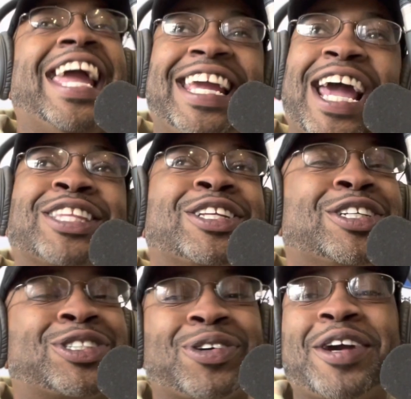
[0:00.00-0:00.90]
He got the
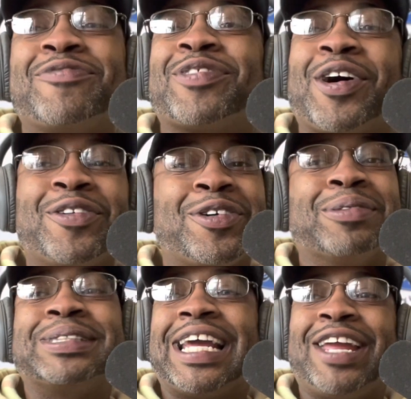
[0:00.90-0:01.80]
Detroit flow, you know what I'm saying?